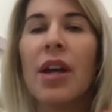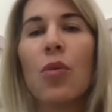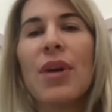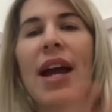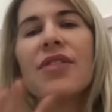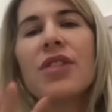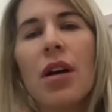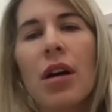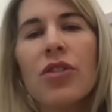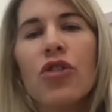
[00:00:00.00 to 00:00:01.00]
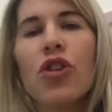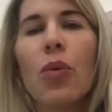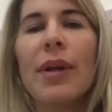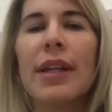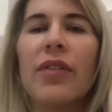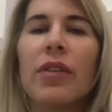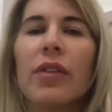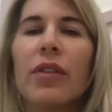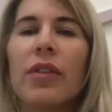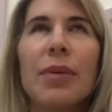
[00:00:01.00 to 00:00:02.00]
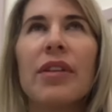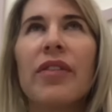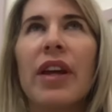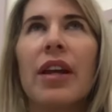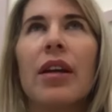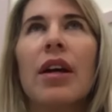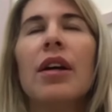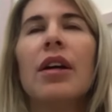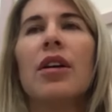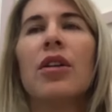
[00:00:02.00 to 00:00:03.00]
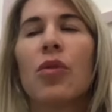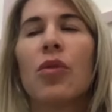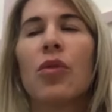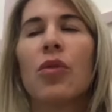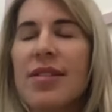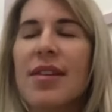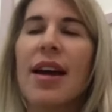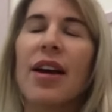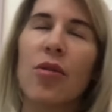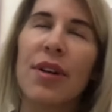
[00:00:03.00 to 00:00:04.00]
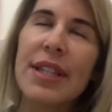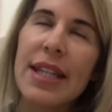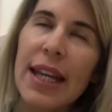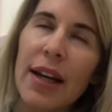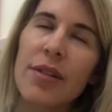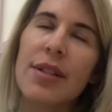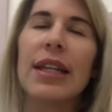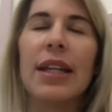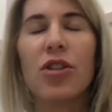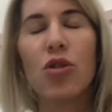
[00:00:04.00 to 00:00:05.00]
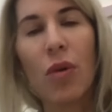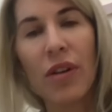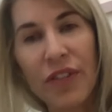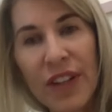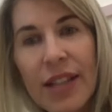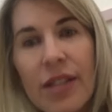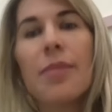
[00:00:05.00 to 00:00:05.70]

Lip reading: We have to undo and give a little bit of a reset or a TLC to our feet.